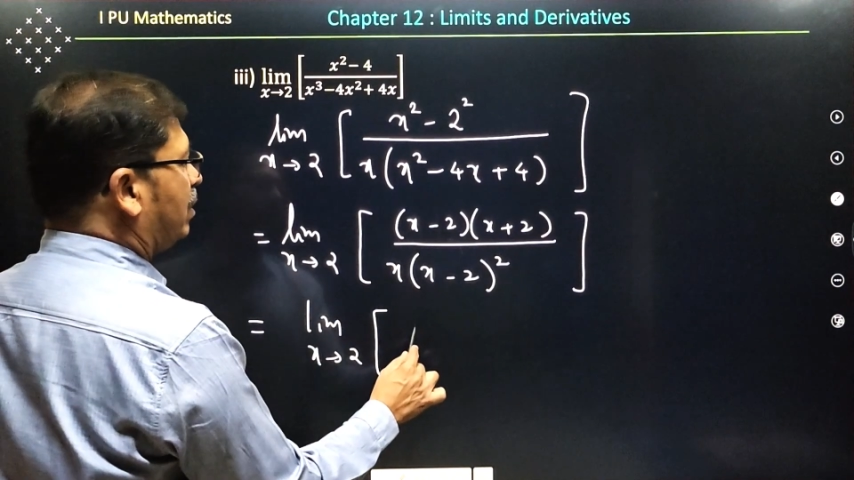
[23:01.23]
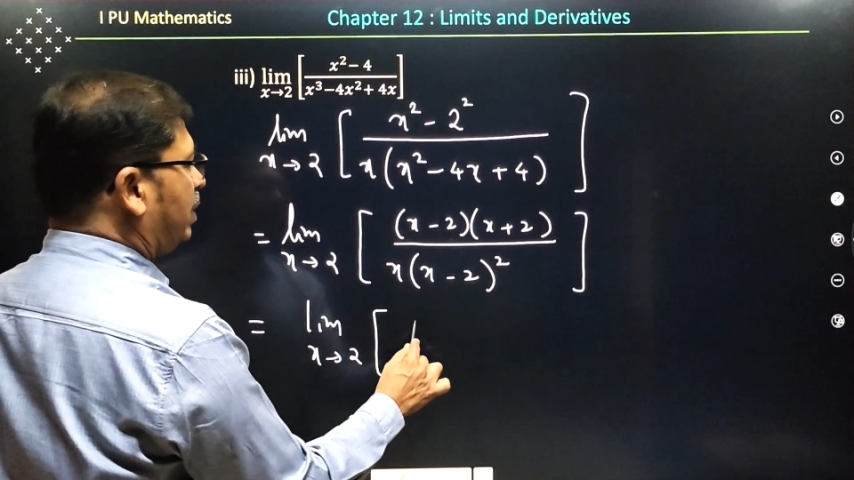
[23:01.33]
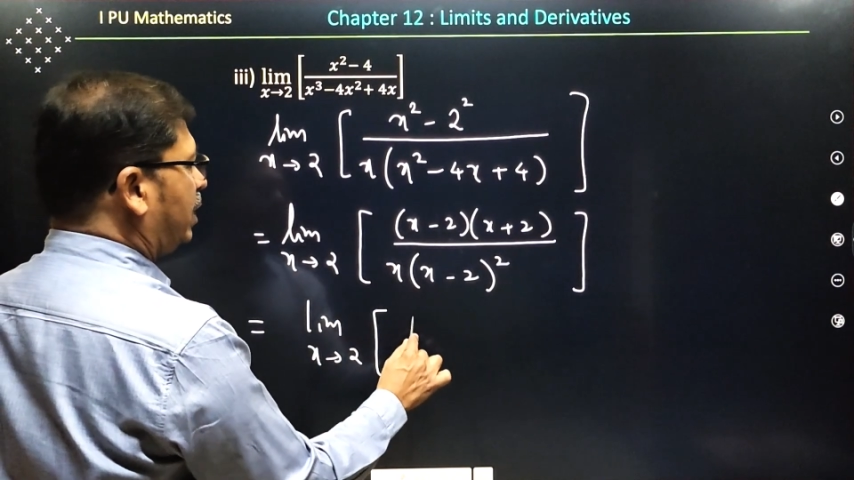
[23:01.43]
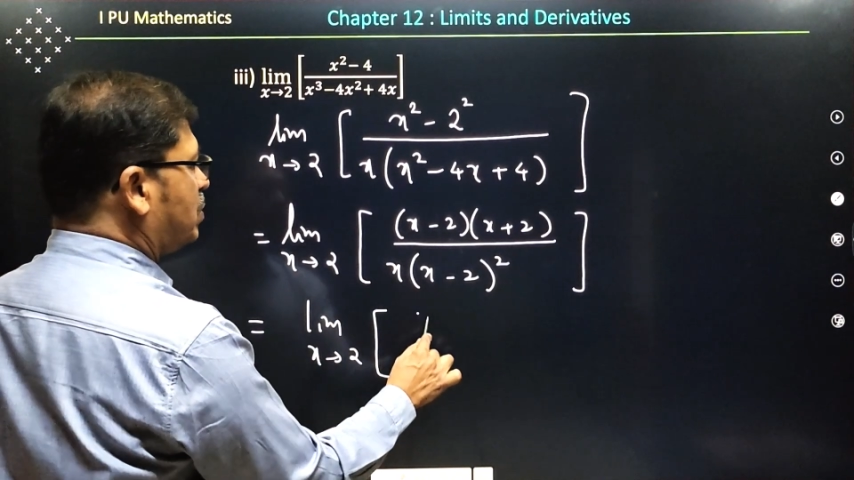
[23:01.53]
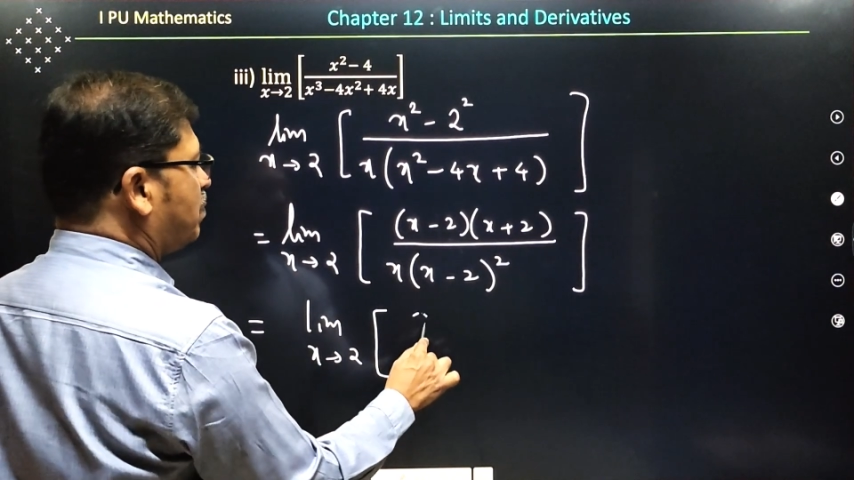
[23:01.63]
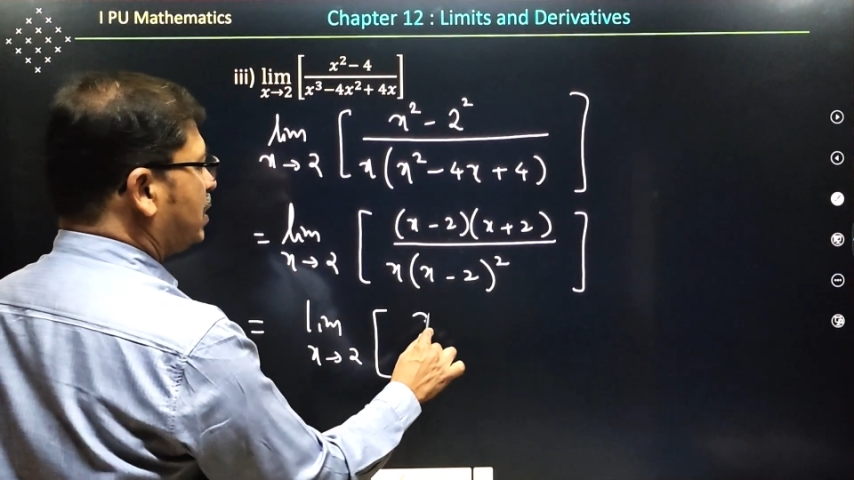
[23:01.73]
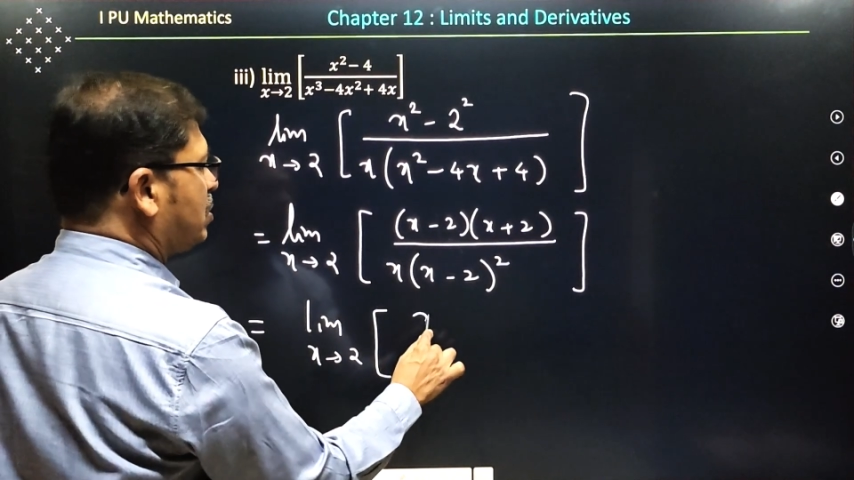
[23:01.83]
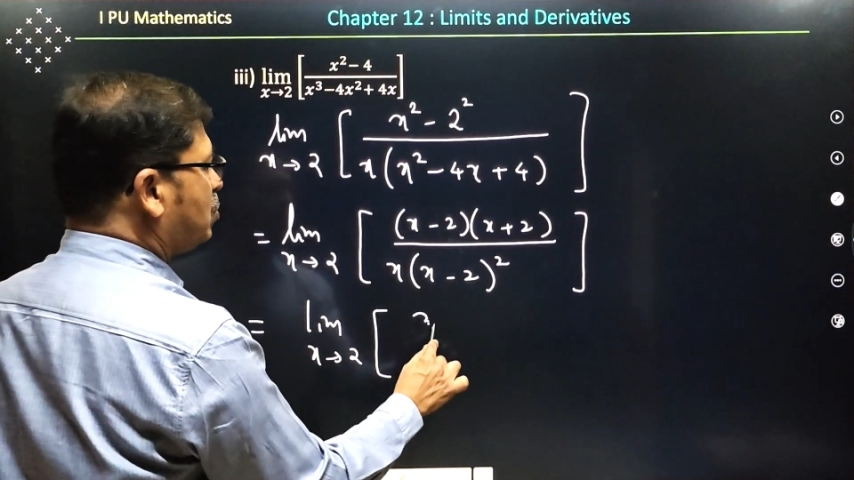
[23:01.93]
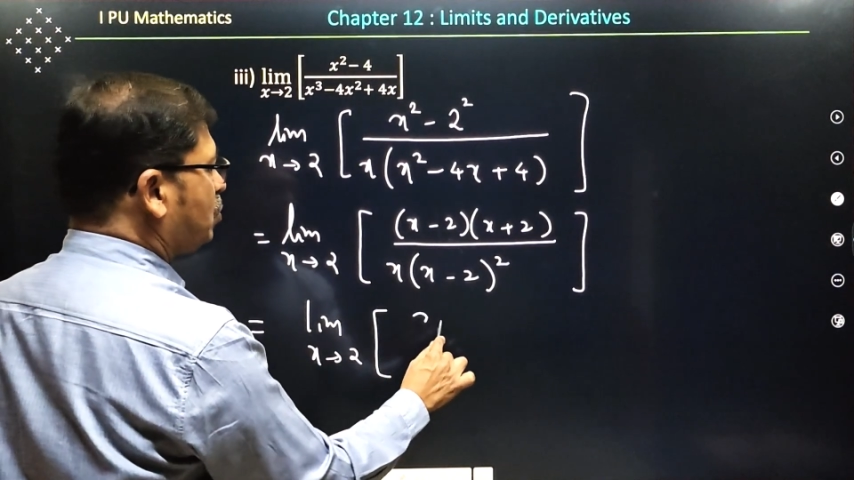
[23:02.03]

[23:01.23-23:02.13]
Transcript: X plus 2